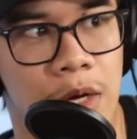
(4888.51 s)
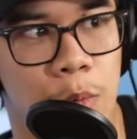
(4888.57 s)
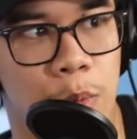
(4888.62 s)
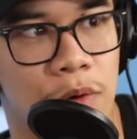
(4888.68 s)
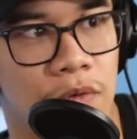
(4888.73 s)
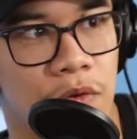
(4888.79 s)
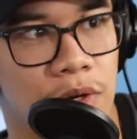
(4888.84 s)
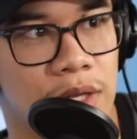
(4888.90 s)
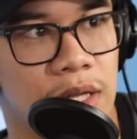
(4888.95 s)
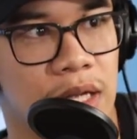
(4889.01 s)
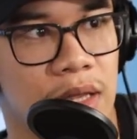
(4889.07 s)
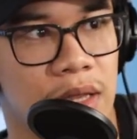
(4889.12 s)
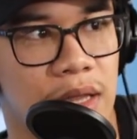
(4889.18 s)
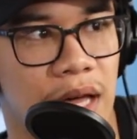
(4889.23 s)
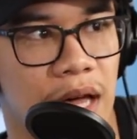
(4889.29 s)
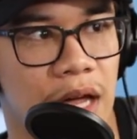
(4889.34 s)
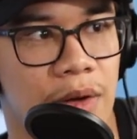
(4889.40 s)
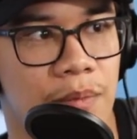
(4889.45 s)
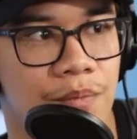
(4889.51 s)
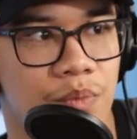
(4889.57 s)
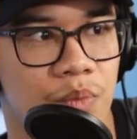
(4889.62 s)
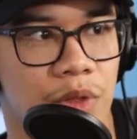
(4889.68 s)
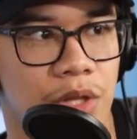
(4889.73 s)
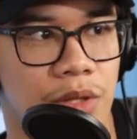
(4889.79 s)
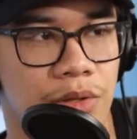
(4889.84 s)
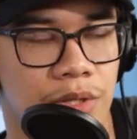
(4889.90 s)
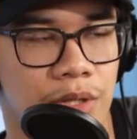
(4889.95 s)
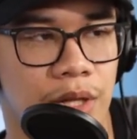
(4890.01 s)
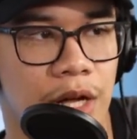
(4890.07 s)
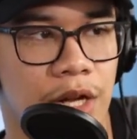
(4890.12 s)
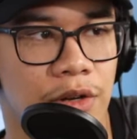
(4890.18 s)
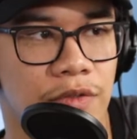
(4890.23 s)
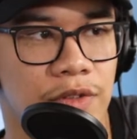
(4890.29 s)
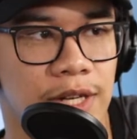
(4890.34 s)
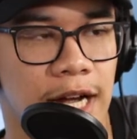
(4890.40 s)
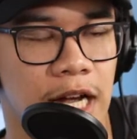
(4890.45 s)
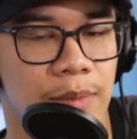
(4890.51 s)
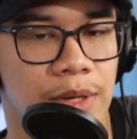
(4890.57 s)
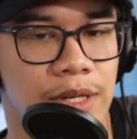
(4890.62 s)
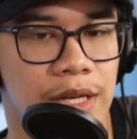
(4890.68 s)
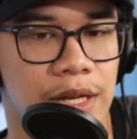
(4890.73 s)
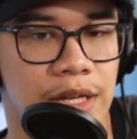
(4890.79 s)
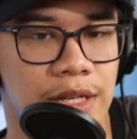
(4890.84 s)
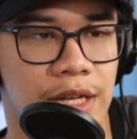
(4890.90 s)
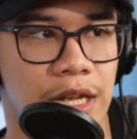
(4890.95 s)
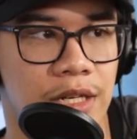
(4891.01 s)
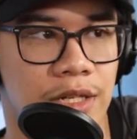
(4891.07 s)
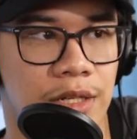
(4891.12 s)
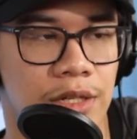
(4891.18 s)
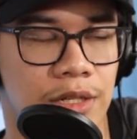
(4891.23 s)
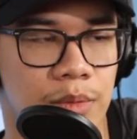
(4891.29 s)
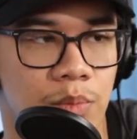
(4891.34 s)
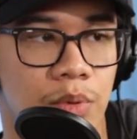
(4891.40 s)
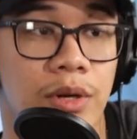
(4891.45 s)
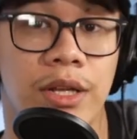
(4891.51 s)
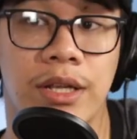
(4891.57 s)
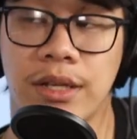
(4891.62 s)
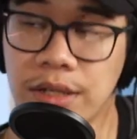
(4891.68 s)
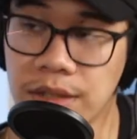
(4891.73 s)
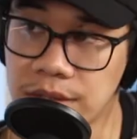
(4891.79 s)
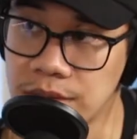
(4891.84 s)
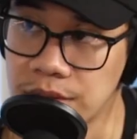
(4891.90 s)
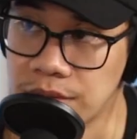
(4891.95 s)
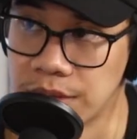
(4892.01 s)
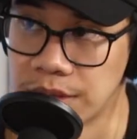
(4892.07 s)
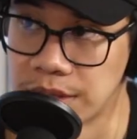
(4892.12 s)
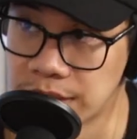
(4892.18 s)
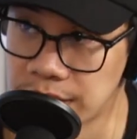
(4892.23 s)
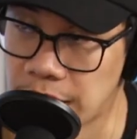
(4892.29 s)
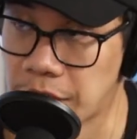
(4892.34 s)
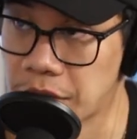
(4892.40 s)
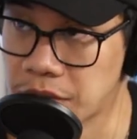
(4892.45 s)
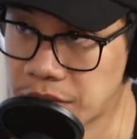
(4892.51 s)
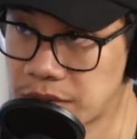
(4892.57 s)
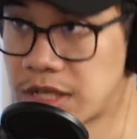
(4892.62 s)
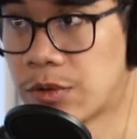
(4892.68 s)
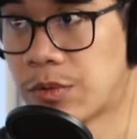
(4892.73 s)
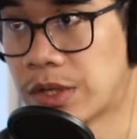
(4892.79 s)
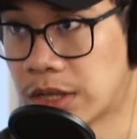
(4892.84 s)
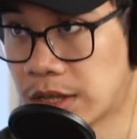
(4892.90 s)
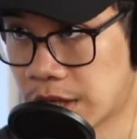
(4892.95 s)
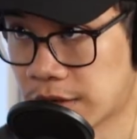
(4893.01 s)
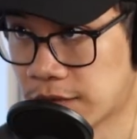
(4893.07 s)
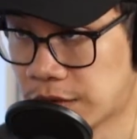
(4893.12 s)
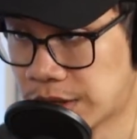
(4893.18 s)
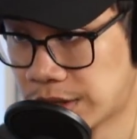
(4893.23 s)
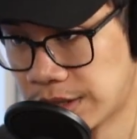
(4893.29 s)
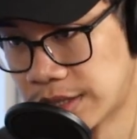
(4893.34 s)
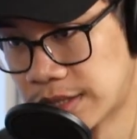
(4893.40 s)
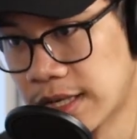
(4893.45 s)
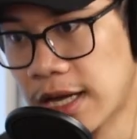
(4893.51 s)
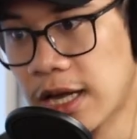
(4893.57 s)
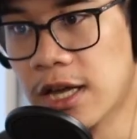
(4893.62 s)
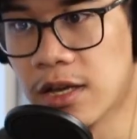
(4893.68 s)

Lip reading: We forget that there's a lot of time and dedication into putting into these characters that we love, and these